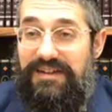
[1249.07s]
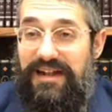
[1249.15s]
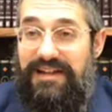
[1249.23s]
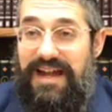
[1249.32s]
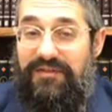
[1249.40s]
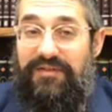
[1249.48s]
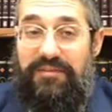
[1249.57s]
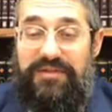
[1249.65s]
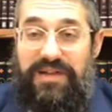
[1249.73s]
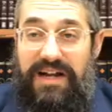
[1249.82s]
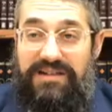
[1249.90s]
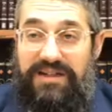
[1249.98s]
And you have to,
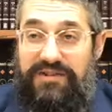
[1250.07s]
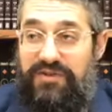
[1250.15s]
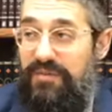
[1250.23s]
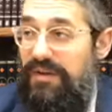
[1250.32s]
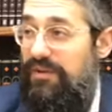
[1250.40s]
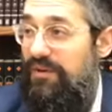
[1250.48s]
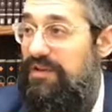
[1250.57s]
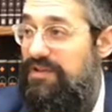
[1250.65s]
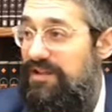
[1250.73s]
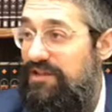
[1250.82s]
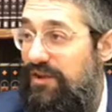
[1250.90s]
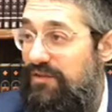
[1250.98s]
besides consuming
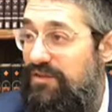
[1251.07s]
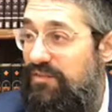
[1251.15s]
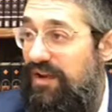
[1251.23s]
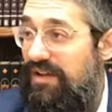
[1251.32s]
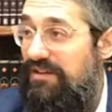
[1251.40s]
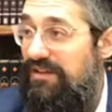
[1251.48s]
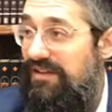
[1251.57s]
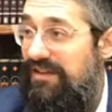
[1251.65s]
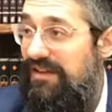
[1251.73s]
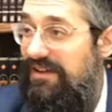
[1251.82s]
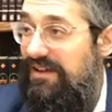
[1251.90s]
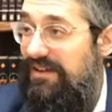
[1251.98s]
36 loaves of bread,
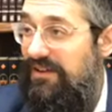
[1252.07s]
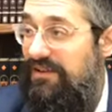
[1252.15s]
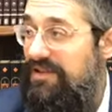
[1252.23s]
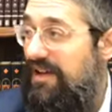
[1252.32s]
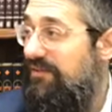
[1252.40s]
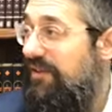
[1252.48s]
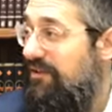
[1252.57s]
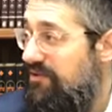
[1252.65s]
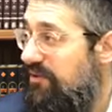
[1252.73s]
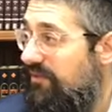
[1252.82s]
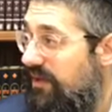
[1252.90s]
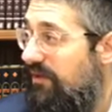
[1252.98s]
Meat. you also have to
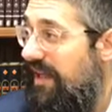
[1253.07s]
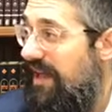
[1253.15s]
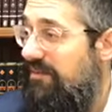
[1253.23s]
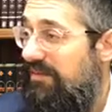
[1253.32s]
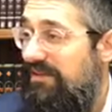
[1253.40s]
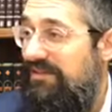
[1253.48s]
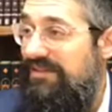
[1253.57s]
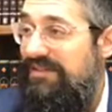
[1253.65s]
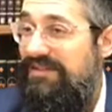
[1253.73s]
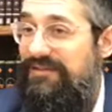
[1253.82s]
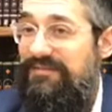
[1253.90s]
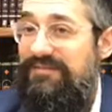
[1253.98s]
consume a whole animal.
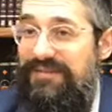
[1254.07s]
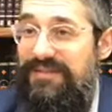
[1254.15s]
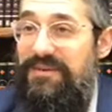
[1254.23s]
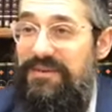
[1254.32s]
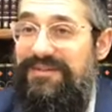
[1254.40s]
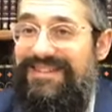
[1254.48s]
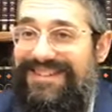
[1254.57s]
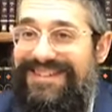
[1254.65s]
No?